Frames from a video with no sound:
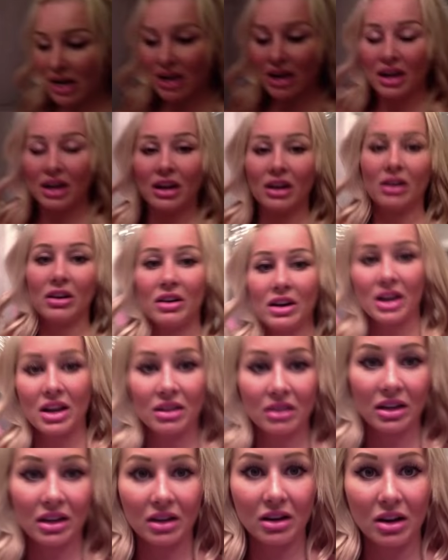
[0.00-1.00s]
hair, and
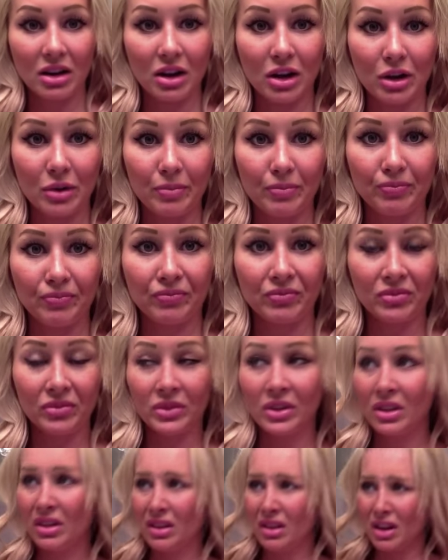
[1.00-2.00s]
then,
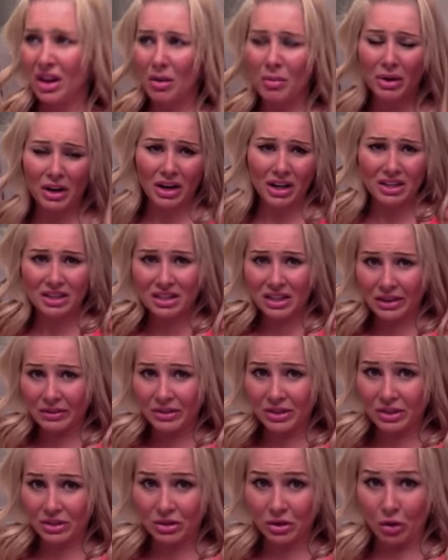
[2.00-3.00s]
oh my God, it
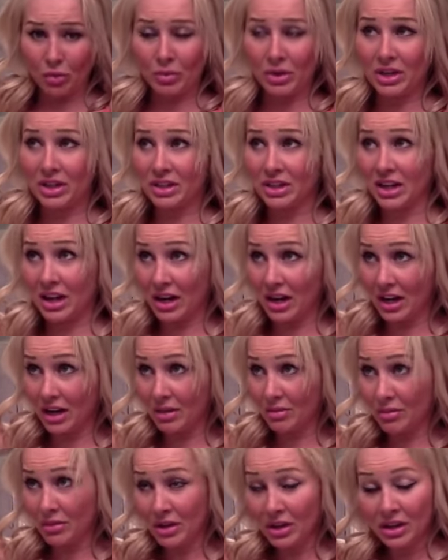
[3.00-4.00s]
saves so much
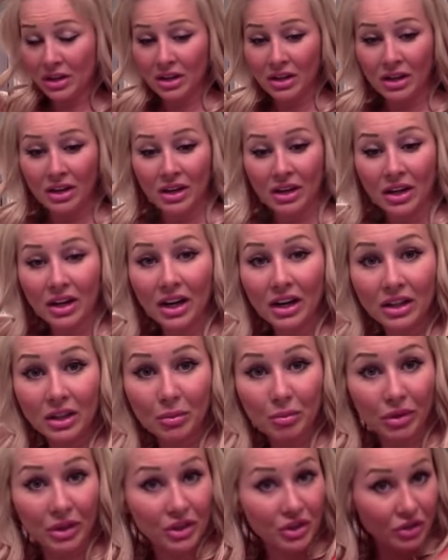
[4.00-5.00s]
time. And then
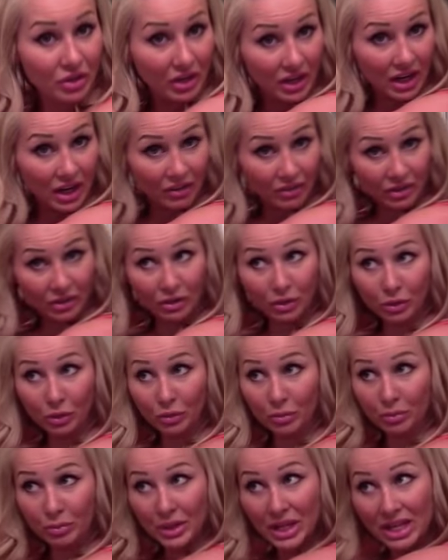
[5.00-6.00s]
plus you're not having
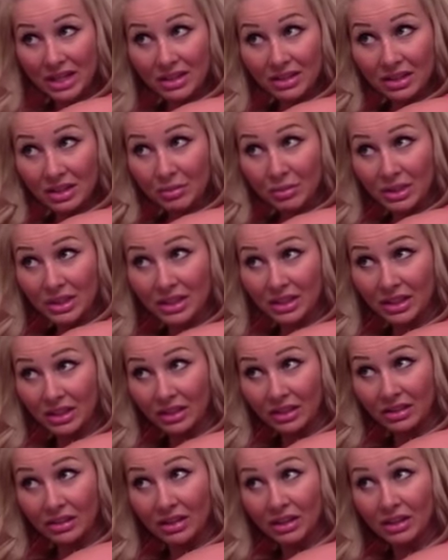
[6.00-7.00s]
little pieces
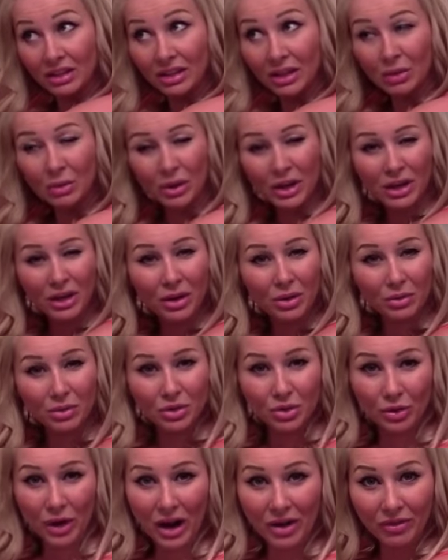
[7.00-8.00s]
missing. Like when I go
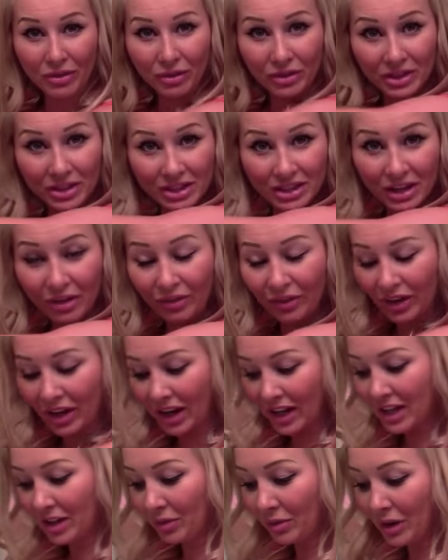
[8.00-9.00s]
travel and stuff and
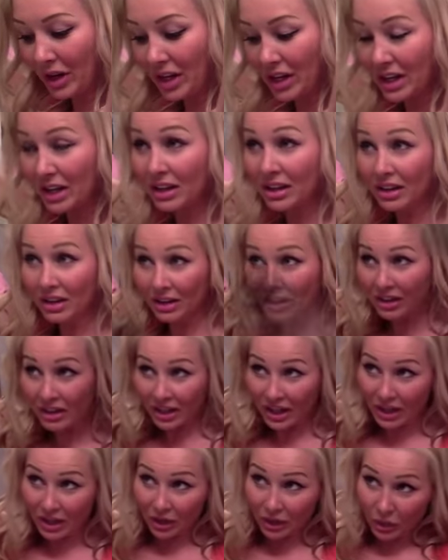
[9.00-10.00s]
I get ready,
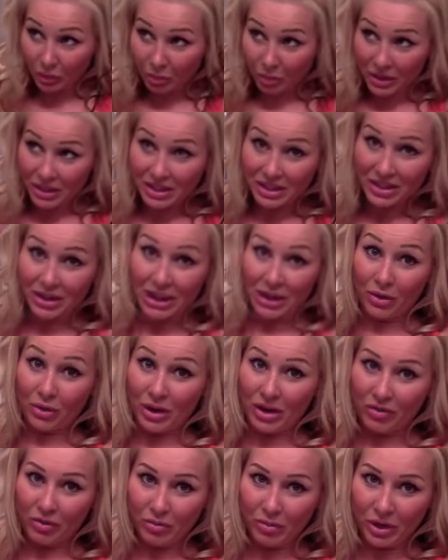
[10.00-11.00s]
in other places that don't
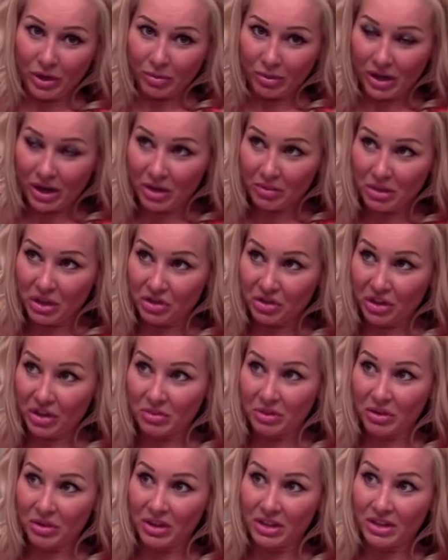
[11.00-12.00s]
have a mirror behind me, it drives
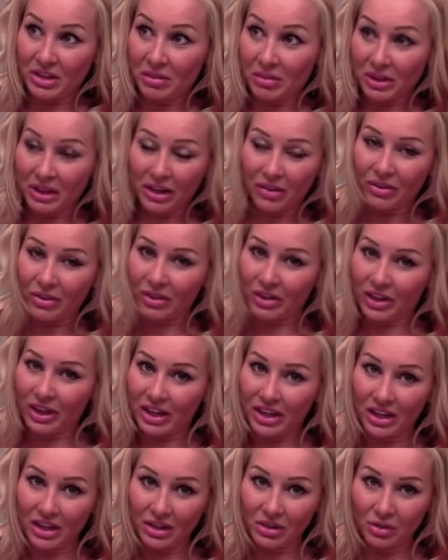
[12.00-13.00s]
me crazy. I'm like, I feel like I
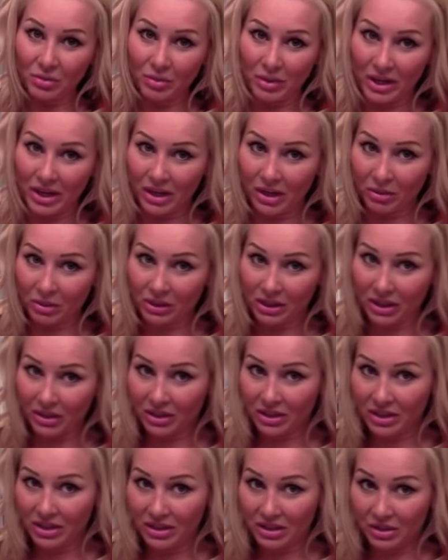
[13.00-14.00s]
can't do my hair without
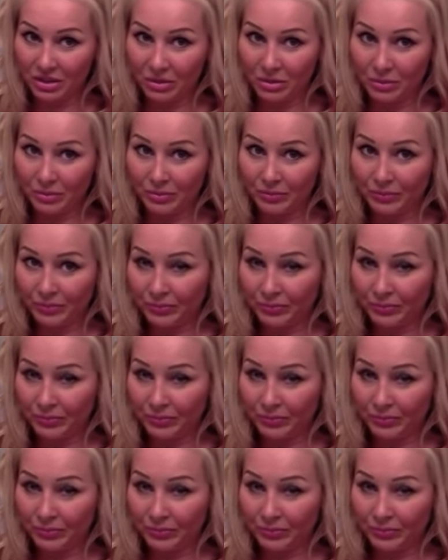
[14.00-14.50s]
it, so.